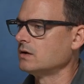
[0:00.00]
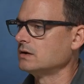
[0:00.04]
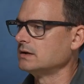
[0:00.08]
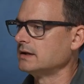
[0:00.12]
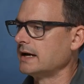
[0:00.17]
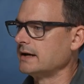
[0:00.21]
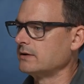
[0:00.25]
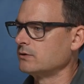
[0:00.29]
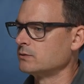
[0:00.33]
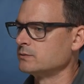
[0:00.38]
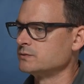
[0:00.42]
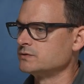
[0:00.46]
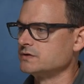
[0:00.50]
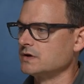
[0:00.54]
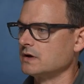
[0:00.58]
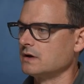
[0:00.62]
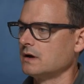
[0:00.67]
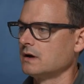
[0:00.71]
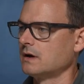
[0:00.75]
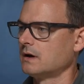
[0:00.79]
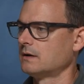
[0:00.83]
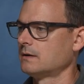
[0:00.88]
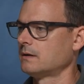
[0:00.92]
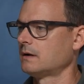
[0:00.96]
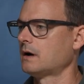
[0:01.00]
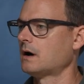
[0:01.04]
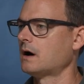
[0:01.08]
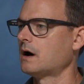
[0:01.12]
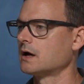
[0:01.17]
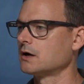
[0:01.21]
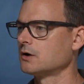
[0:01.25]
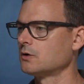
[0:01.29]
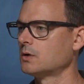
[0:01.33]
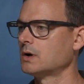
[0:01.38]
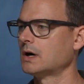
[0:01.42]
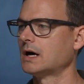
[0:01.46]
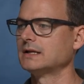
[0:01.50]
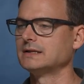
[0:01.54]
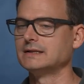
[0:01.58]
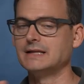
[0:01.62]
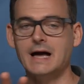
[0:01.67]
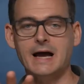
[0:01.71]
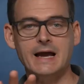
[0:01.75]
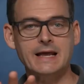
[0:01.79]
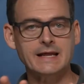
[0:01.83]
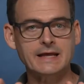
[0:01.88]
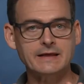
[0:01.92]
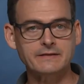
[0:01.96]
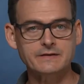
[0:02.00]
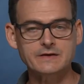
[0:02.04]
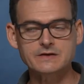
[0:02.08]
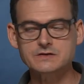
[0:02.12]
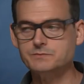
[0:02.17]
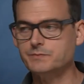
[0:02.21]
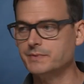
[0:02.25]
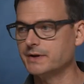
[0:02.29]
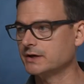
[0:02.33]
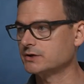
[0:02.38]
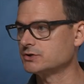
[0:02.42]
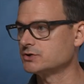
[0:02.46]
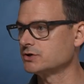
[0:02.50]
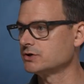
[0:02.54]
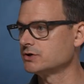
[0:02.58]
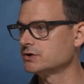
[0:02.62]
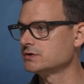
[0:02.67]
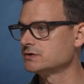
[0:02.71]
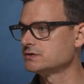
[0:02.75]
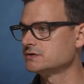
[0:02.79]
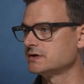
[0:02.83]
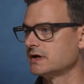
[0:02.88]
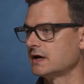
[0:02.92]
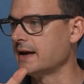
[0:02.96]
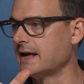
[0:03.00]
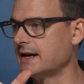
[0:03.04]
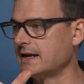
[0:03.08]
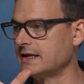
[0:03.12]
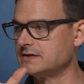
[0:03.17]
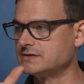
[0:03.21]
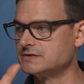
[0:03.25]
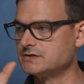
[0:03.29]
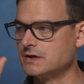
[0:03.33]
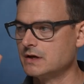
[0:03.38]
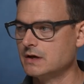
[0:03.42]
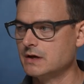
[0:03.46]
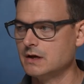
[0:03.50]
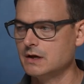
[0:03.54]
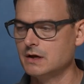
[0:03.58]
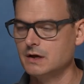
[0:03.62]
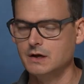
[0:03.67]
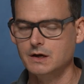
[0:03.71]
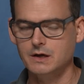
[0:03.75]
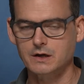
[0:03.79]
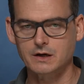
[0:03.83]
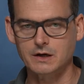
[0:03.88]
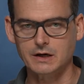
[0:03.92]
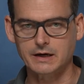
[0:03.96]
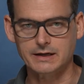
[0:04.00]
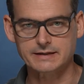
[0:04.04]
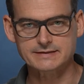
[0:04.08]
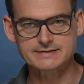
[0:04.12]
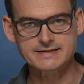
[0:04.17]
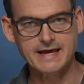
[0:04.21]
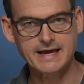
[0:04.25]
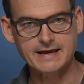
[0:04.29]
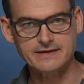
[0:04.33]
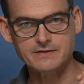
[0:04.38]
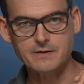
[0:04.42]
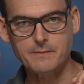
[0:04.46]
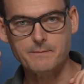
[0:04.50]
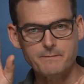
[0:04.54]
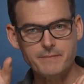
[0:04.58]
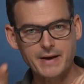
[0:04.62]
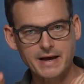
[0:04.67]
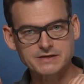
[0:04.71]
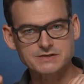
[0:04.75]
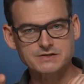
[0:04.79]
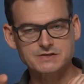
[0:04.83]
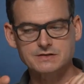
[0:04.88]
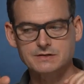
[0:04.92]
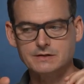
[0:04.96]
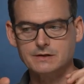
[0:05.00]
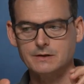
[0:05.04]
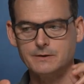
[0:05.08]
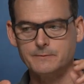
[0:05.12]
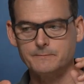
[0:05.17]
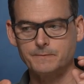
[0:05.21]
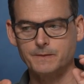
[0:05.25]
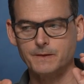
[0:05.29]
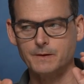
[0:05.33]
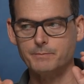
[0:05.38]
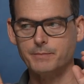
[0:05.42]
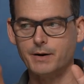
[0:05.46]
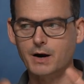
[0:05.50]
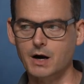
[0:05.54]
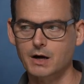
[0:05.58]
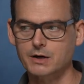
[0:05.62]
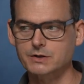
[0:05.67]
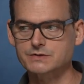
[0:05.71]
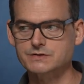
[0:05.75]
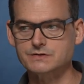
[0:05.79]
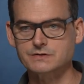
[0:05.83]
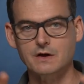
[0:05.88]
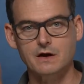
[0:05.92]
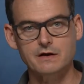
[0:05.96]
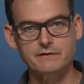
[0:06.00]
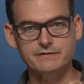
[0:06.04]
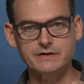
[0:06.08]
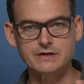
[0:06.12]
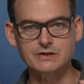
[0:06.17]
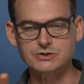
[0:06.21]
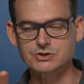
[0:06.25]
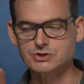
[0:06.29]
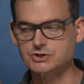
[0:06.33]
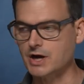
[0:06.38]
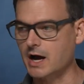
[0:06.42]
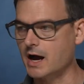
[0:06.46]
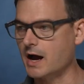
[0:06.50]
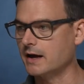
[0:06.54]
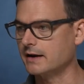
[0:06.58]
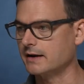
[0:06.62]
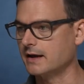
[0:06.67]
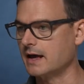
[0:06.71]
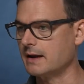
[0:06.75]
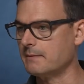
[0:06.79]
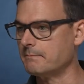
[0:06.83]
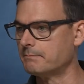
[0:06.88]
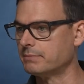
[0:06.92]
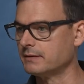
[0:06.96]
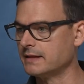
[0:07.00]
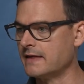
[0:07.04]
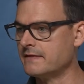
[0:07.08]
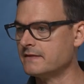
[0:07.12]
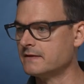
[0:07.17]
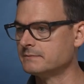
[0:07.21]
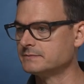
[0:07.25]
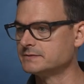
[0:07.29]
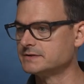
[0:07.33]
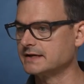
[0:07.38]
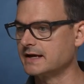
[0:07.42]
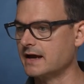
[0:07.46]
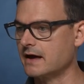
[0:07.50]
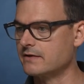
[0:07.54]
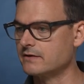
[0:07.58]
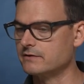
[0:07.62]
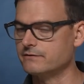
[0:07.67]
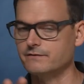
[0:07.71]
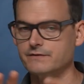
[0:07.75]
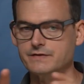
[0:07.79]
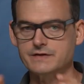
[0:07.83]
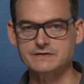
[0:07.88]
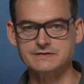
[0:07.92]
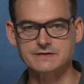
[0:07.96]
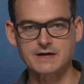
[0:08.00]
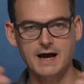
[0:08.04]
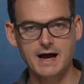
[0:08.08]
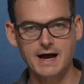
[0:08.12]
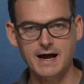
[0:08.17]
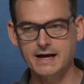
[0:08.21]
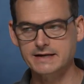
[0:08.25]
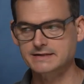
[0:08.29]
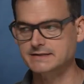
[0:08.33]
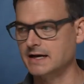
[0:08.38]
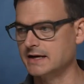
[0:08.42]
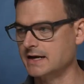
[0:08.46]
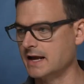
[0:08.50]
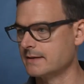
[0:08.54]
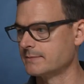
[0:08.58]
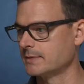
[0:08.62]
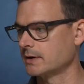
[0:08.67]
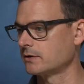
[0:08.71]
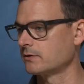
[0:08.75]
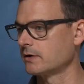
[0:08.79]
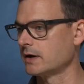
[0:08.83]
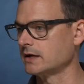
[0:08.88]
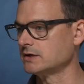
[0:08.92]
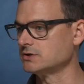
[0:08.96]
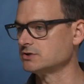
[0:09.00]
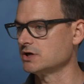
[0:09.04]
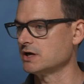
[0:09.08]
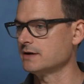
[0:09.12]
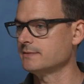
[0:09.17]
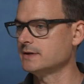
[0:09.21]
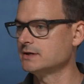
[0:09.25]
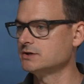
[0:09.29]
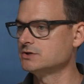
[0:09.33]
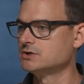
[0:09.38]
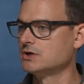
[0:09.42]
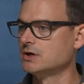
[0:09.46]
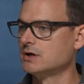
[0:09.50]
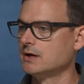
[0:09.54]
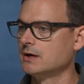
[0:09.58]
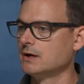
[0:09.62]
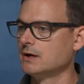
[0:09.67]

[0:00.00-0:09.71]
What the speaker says: Lightroom's auto-aligning these pictures, and it's going to take the best parts of each shot and blend them together for this high dynamic range image.